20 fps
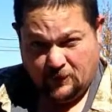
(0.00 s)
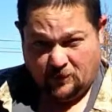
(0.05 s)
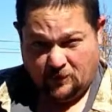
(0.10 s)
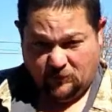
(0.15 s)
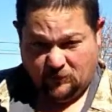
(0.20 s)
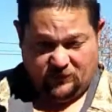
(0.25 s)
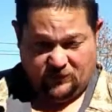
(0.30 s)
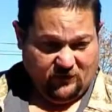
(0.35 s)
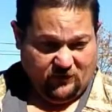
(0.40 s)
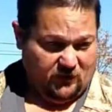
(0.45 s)
gonna
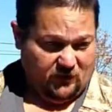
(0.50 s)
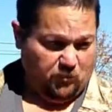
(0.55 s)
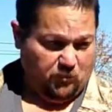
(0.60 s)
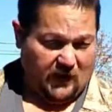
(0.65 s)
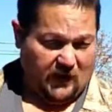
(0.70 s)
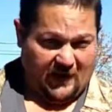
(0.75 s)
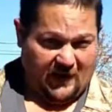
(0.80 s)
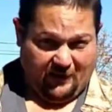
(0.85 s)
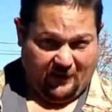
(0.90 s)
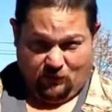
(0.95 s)
do a little
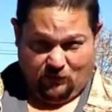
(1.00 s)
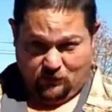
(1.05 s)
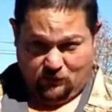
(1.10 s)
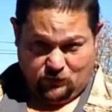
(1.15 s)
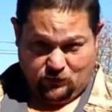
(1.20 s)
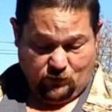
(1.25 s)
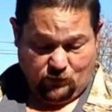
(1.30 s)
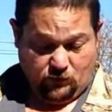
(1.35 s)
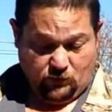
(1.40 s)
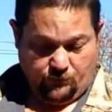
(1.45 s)
bragging on a
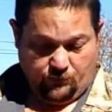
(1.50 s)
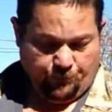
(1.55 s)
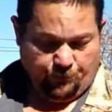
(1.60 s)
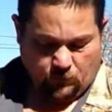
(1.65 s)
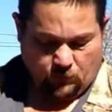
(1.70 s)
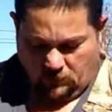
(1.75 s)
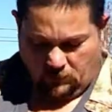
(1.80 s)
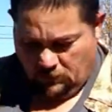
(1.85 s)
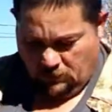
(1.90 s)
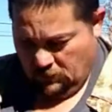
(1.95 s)
tool.
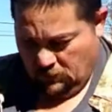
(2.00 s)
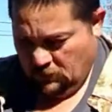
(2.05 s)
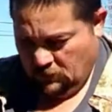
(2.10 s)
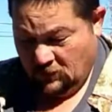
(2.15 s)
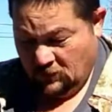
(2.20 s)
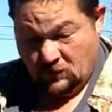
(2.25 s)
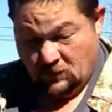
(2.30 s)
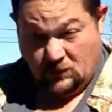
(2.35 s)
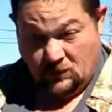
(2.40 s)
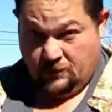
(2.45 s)

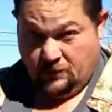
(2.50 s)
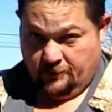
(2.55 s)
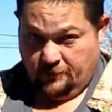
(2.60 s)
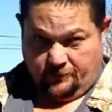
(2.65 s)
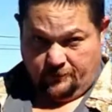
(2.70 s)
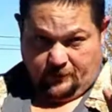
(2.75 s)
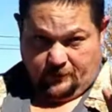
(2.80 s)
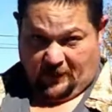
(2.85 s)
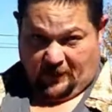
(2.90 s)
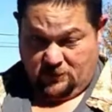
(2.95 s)

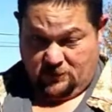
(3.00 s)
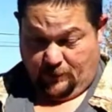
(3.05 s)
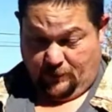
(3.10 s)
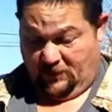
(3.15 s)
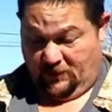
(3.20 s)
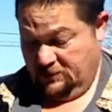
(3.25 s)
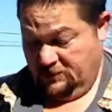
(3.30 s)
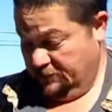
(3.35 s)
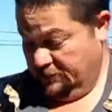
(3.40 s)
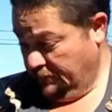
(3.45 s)
Not a
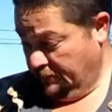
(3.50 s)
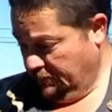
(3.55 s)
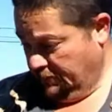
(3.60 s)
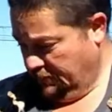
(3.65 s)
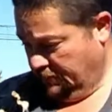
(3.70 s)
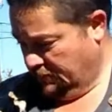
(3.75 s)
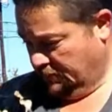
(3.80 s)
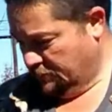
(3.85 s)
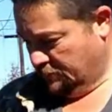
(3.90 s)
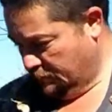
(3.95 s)
sponsor,
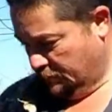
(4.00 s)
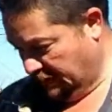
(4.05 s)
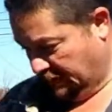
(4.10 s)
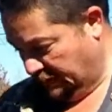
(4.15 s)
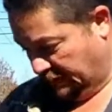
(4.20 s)
but